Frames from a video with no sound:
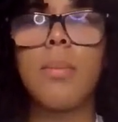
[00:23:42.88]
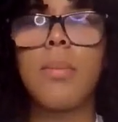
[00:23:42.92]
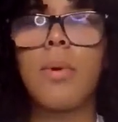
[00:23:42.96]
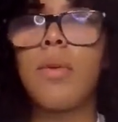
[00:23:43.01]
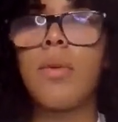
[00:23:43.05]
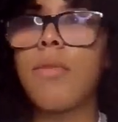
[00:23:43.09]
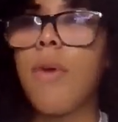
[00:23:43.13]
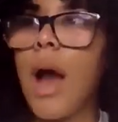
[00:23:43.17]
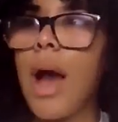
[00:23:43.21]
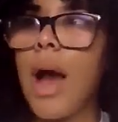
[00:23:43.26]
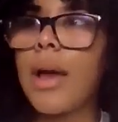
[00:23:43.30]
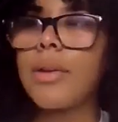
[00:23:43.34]

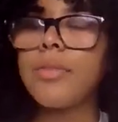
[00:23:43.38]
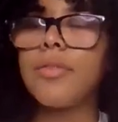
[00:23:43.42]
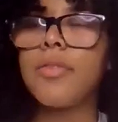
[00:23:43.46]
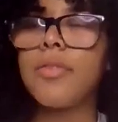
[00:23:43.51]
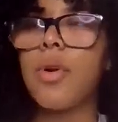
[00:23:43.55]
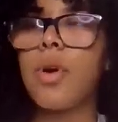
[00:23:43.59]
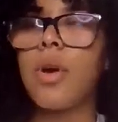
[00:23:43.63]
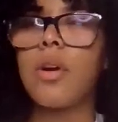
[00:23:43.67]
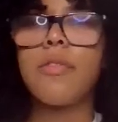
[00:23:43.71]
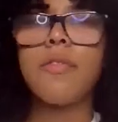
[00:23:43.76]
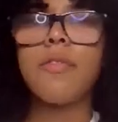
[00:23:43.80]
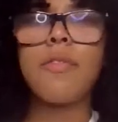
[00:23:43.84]
provide
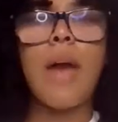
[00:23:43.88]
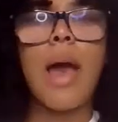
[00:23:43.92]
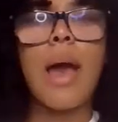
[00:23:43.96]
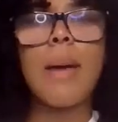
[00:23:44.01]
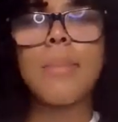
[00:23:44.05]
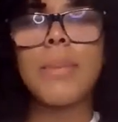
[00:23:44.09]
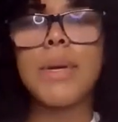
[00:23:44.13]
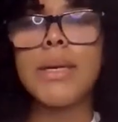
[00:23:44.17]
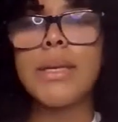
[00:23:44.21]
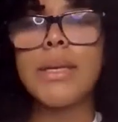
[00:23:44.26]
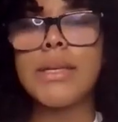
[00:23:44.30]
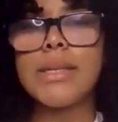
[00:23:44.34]
for our
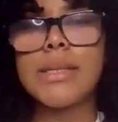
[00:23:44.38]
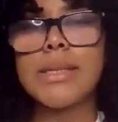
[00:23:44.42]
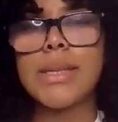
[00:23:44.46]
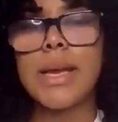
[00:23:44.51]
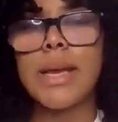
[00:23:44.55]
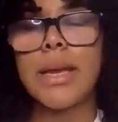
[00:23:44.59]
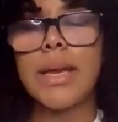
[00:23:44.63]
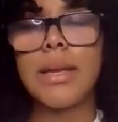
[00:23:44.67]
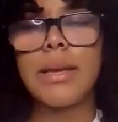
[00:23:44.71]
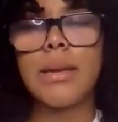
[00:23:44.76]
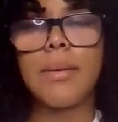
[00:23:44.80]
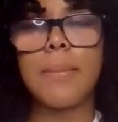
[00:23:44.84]
families
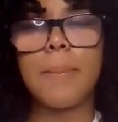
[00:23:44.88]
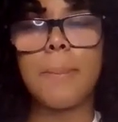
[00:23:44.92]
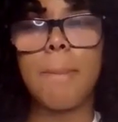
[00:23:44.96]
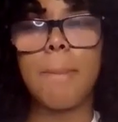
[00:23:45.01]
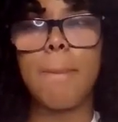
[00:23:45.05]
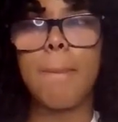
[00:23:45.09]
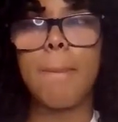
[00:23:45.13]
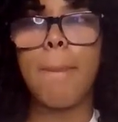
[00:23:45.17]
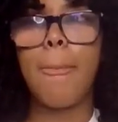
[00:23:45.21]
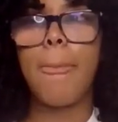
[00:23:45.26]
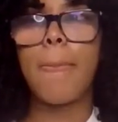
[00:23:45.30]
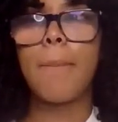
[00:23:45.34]
and
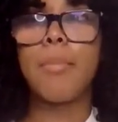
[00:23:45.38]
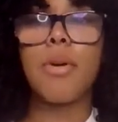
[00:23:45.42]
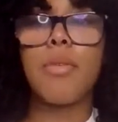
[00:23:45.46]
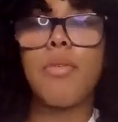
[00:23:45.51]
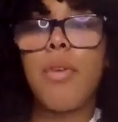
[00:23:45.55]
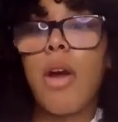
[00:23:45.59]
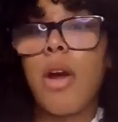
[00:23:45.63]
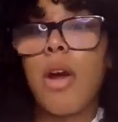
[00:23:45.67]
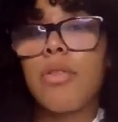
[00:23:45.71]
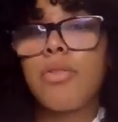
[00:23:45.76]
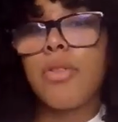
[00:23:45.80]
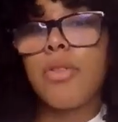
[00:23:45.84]

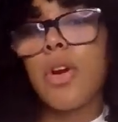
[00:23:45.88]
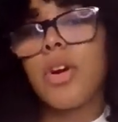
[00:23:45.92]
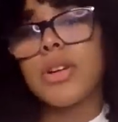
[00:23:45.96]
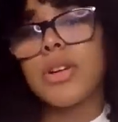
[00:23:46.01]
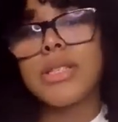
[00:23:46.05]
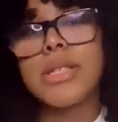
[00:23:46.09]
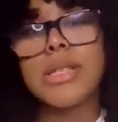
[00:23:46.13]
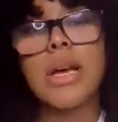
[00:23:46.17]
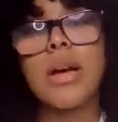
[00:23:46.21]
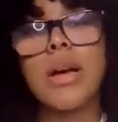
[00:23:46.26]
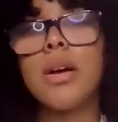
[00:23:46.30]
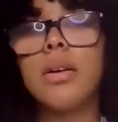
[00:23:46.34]
provide for
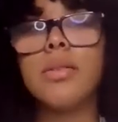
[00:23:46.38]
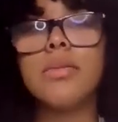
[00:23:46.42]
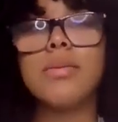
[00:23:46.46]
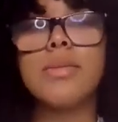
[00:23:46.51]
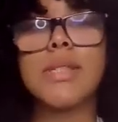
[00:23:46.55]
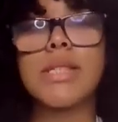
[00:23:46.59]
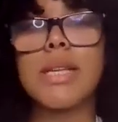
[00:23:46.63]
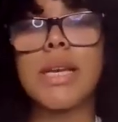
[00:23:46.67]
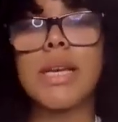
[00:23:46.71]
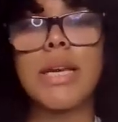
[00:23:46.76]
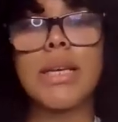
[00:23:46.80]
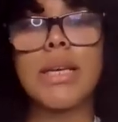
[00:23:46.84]

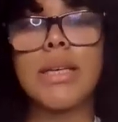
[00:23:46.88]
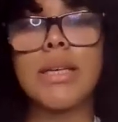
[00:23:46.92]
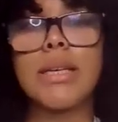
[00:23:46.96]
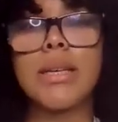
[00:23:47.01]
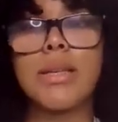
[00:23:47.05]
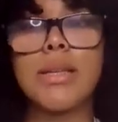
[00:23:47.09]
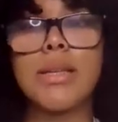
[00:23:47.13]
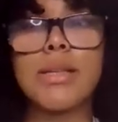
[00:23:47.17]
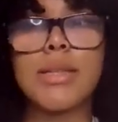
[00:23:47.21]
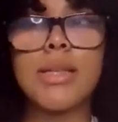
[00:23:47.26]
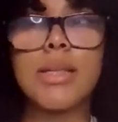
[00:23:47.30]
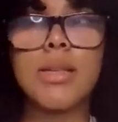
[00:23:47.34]
ourselves and
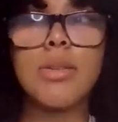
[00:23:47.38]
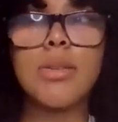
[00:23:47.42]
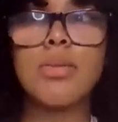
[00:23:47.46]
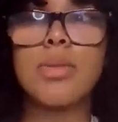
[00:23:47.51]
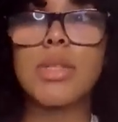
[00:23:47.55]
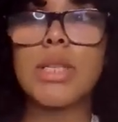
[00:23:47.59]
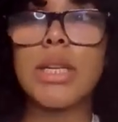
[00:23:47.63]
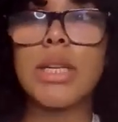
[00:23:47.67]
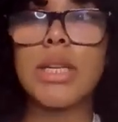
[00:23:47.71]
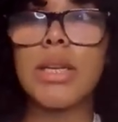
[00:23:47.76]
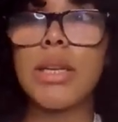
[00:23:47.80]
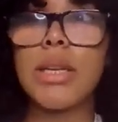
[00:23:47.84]
continue
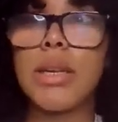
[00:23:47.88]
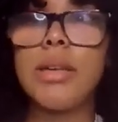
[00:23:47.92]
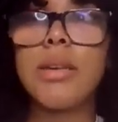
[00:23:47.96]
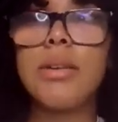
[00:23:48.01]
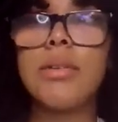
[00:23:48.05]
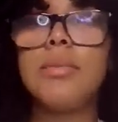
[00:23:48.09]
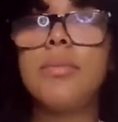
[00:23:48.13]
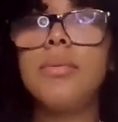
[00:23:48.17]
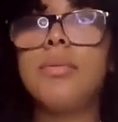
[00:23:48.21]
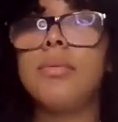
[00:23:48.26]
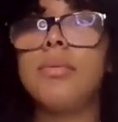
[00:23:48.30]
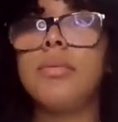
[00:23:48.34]
to
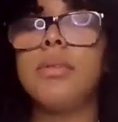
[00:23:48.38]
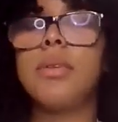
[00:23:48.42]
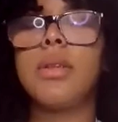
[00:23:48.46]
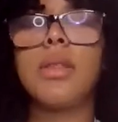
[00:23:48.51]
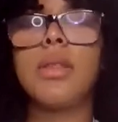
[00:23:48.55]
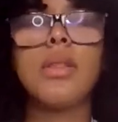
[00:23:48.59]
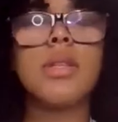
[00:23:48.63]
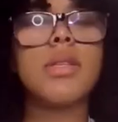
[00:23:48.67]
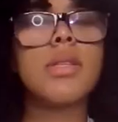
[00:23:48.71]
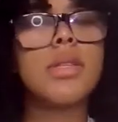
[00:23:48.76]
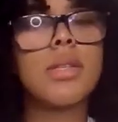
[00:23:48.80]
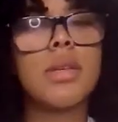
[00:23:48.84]
live
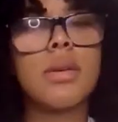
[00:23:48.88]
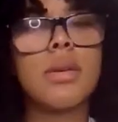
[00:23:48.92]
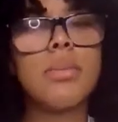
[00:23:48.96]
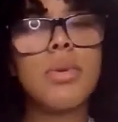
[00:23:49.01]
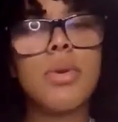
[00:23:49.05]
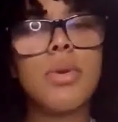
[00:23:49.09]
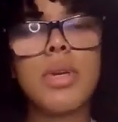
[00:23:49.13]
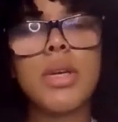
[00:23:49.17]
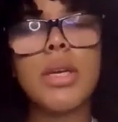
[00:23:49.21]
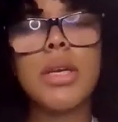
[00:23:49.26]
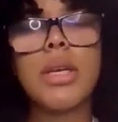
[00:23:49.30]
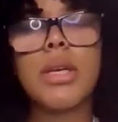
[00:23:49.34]
in this
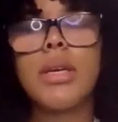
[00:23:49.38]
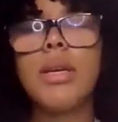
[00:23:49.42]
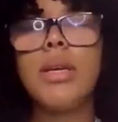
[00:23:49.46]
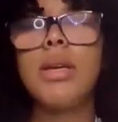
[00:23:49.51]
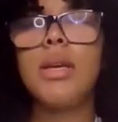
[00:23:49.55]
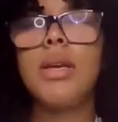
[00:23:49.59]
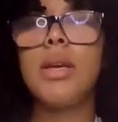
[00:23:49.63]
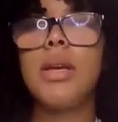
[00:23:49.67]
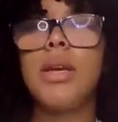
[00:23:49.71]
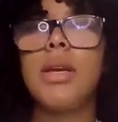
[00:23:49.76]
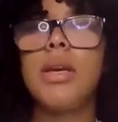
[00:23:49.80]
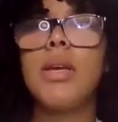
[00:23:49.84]
community.
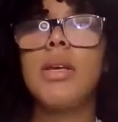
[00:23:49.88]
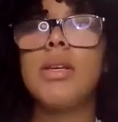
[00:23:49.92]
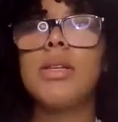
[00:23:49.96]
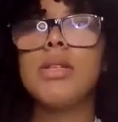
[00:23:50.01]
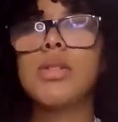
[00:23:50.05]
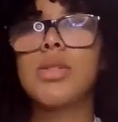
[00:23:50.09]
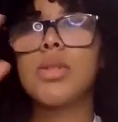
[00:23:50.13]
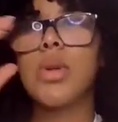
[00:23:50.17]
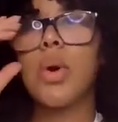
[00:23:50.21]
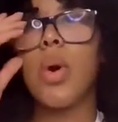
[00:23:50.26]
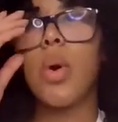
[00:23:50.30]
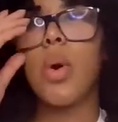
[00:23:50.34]

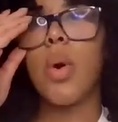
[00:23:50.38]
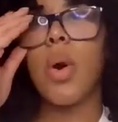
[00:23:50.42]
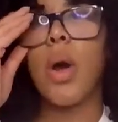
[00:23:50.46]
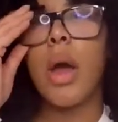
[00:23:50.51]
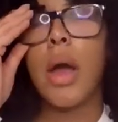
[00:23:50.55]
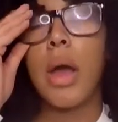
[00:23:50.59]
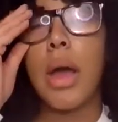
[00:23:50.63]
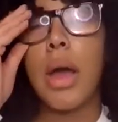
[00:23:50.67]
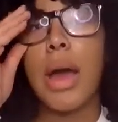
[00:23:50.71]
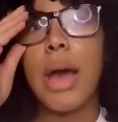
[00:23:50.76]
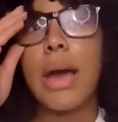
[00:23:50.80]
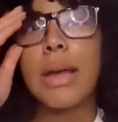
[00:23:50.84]
So
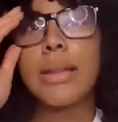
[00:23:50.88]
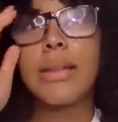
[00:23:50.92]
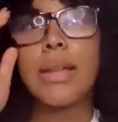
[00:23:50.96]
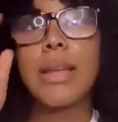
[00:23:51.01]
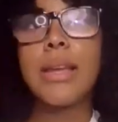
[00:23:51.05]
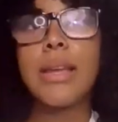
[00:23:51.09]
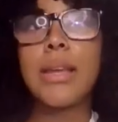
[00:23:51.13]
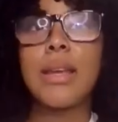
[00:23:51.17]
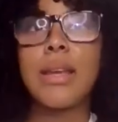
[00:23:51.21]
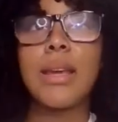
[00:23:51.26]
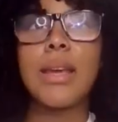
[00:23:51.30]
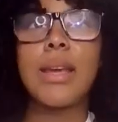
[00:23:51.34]
I
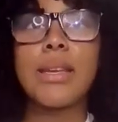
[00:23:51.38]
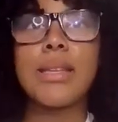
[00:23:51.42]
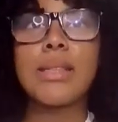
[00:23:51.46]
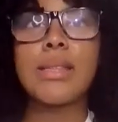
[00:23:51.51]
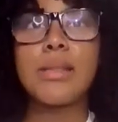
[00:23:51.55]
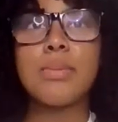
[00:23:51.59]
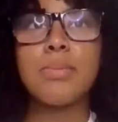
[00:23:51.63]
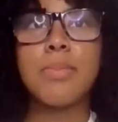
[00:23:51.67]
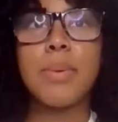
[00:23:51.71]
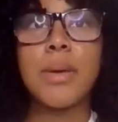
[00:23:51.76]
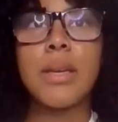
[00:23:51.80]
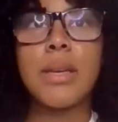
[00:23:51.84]
think
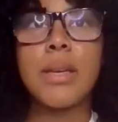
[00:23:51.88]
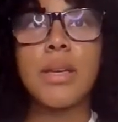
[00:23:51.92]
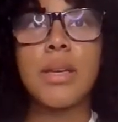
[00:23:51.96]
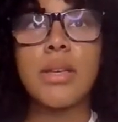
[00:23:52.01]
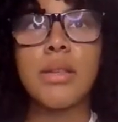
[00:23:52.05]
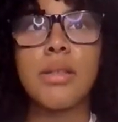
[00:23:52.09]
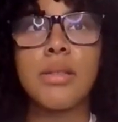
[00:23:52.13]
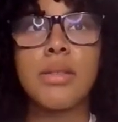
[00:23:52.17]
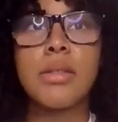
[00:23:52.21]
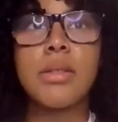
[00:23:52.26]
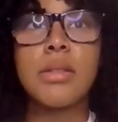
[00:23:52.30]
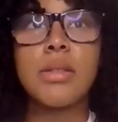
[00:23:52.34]
it's
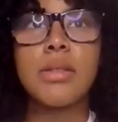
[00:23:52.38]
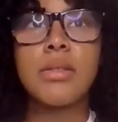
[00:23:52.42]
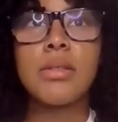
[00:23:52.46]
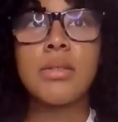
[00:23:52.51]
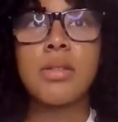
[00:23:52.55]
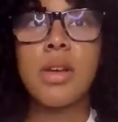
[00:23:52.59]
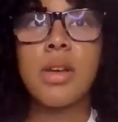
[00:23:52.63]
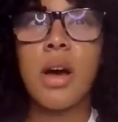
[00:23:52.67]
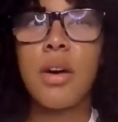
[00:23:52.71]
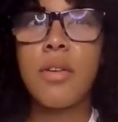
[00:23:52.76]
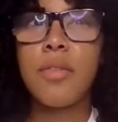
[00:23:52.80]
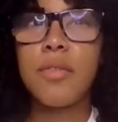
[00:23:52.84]
been
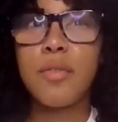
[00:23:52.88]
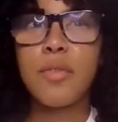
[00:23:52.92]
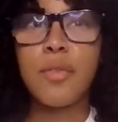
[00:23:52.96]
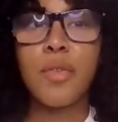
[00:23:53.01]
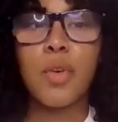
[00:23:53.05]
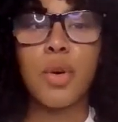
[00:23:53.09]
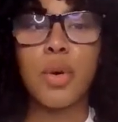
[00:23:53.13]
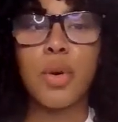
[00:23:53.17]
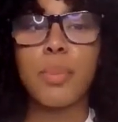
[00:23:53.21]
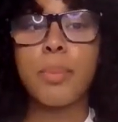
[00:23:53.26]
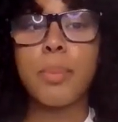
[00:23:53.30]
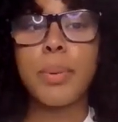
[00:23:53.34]
tough
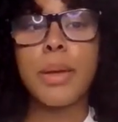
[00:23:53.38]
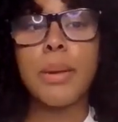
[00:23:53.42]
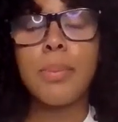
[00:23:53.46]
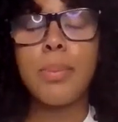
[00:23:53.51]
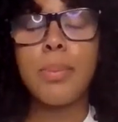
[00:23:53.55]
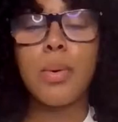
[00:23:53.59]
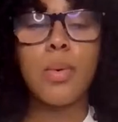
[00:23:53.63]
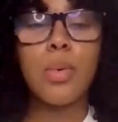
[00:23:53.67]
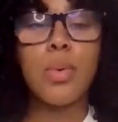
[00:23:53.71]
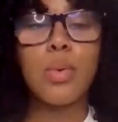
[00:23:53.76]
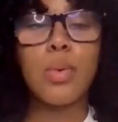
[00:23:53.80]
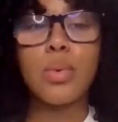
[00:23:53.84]
for
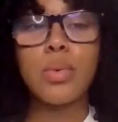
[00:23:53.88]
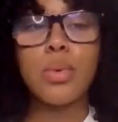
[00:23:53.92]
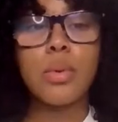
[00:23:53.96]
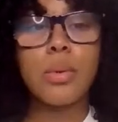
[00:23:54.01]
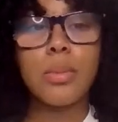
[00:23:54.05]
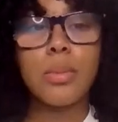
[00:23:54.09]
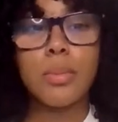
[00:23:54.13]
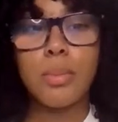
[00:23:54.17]
people who